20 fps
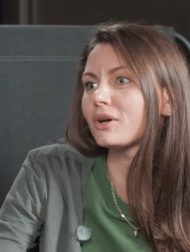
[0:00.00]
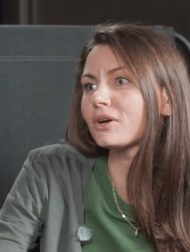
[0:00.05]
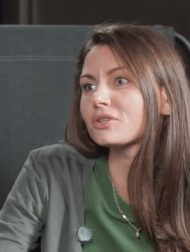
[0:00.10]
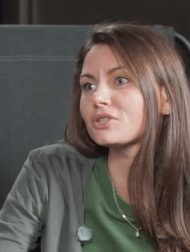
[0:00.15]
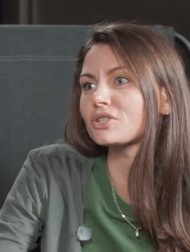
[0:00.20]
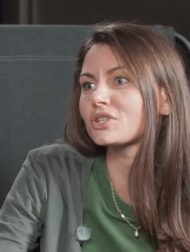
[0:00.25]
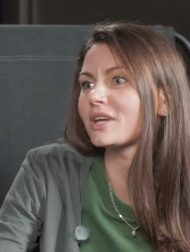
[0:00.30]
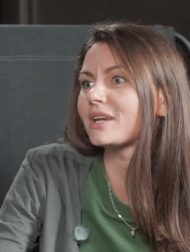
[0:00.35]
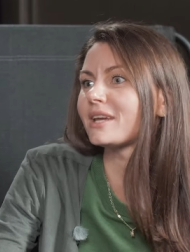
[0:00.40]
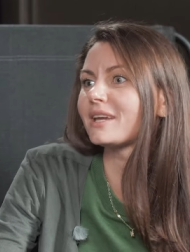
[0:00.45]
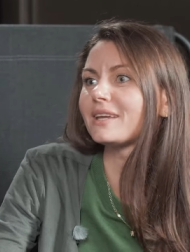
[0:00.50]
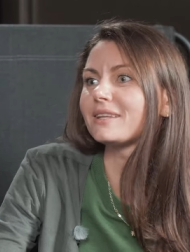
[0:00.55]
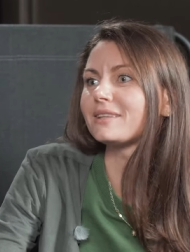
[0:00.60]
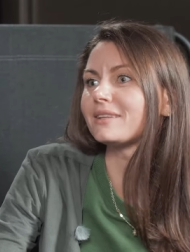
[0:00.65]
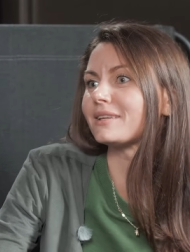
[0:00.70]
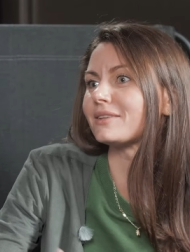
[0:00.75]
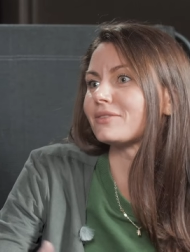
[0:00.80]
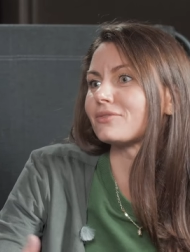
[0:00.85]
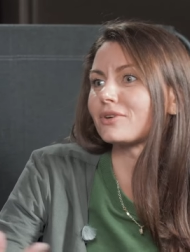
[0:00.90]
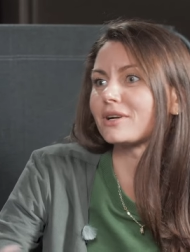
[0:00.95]

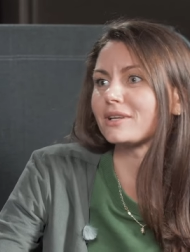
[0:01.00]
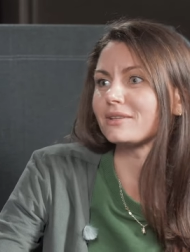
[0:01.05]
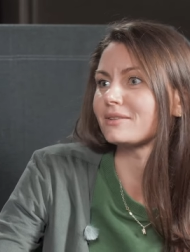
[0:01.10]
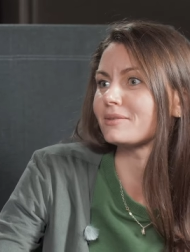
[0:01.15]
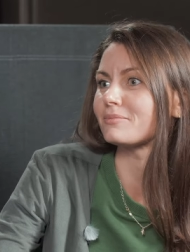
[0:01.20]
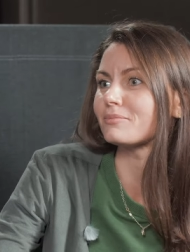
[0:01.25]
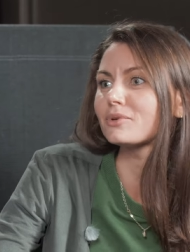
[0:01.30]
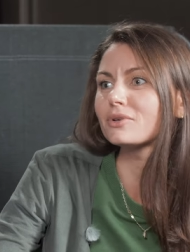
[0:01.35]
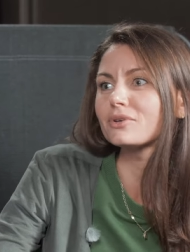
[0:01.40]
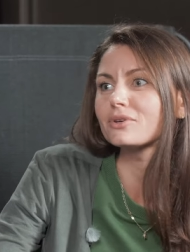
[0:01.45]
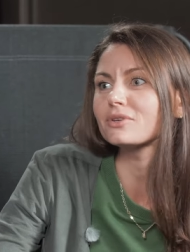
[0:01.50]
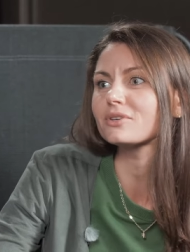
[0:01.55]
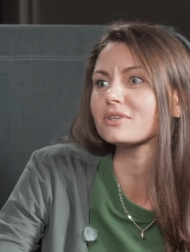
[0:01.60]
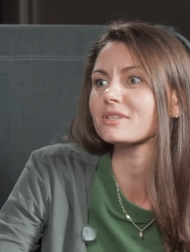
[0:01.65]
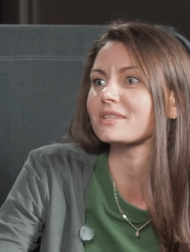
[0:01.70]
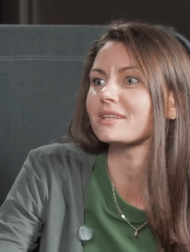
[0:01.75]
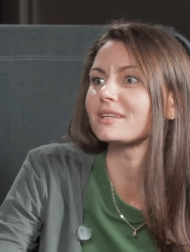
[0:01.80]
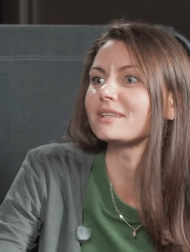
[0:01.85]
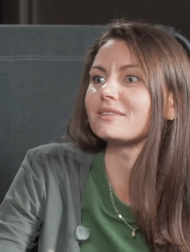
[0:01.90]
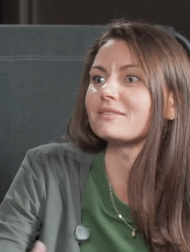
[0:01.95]
blockchain and read the
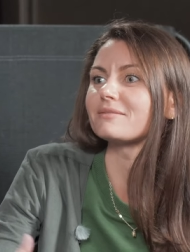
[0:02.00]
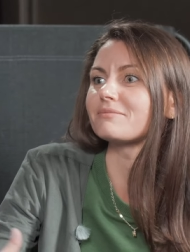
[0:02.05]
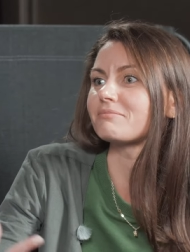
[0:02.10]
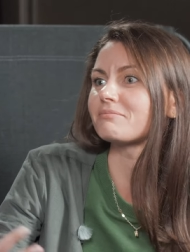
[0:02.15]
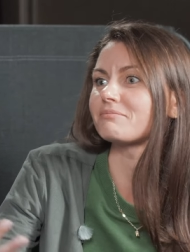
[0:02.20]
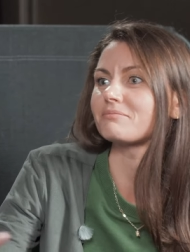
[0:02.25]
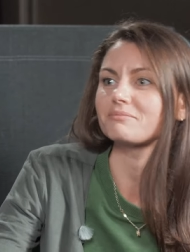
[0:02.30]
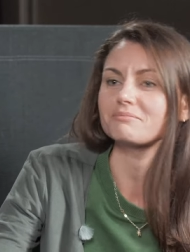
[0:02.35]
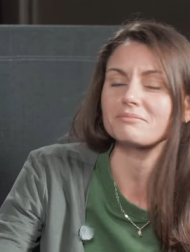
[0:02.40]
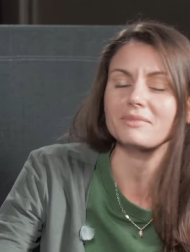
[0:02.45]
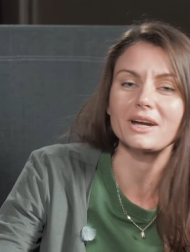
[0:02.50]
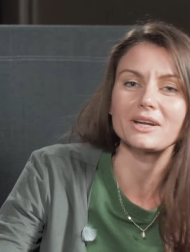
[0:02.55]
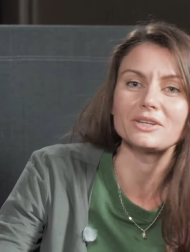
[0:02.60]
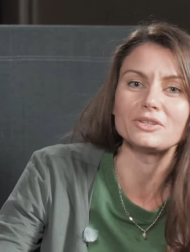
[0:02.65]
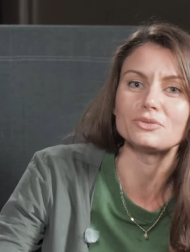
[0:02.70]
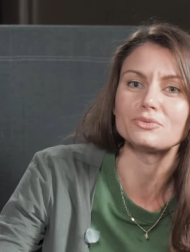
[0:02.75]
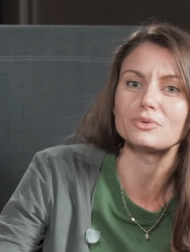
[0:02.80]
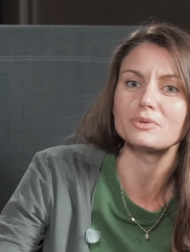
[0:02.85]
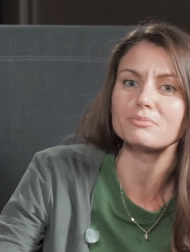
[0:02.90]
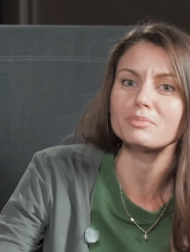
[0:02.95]
books and I
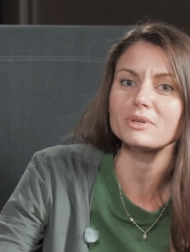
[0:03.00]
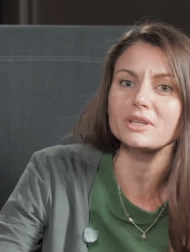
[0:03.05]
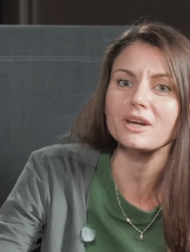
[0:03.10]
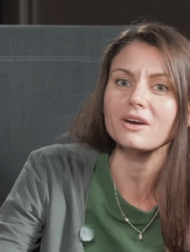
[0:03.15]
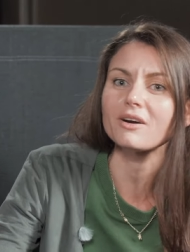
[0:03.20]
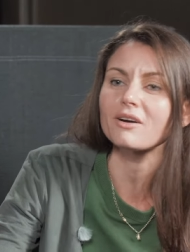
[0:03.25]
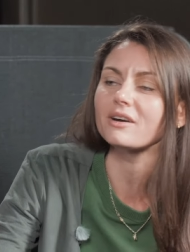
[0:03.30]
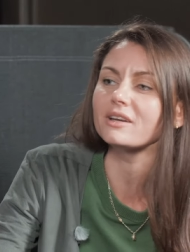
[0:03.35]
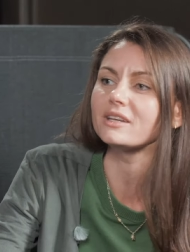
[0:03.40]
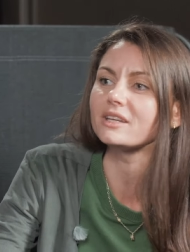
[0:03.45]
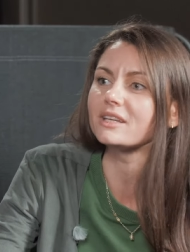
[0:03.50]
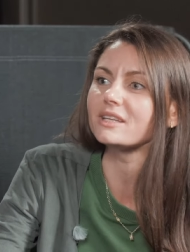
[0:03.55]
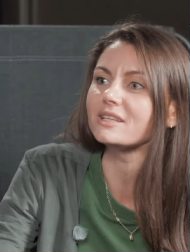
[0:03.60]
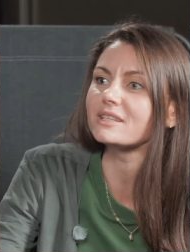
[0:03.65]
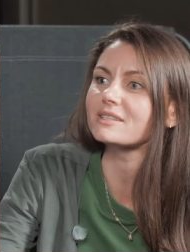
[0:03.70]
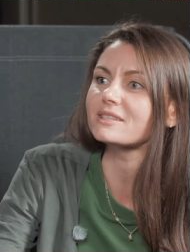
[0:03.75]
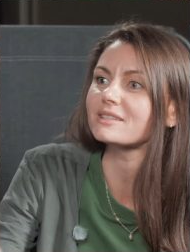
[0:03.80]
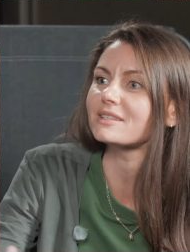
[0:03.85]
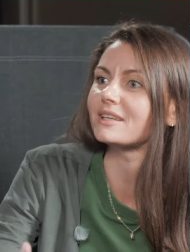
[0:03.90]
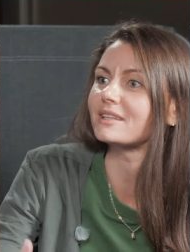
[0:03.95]
knew what Bitcoin
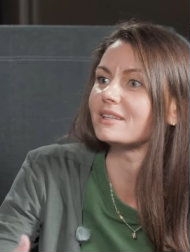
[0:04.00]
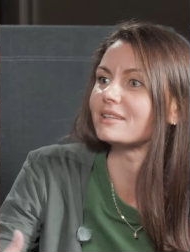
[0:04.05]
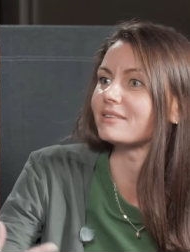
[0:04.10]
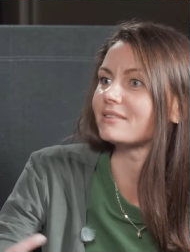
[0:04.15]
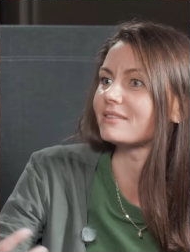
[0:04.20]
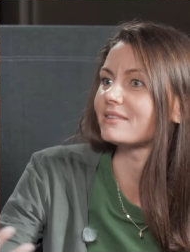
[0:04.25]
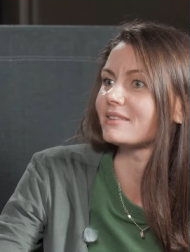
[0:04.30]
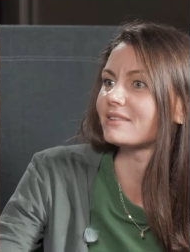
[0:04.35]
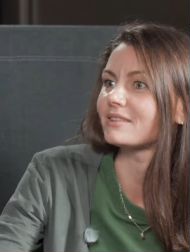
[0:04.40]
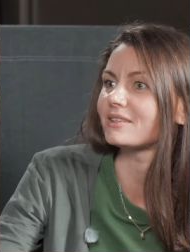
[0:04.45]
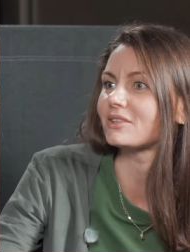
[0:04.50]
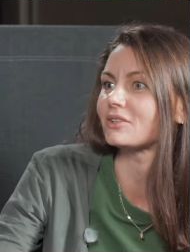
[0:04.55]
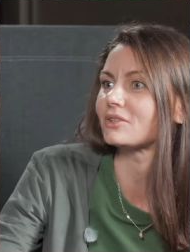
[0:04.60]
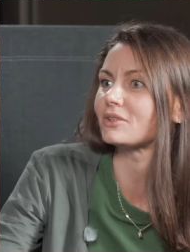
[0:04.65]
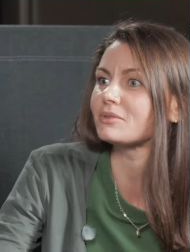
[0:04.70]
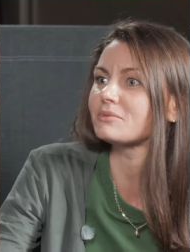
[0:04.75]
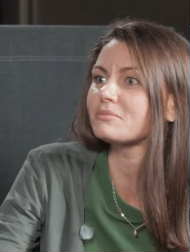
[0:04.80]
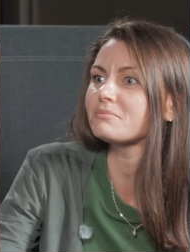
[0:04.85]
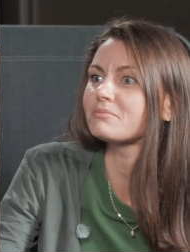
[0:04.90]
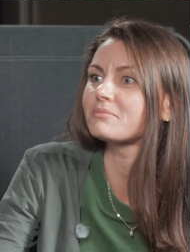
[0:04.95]
is, and you
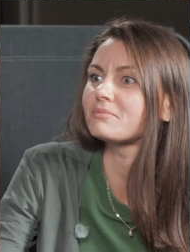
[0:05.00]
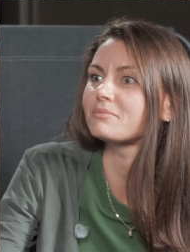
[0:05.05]
know,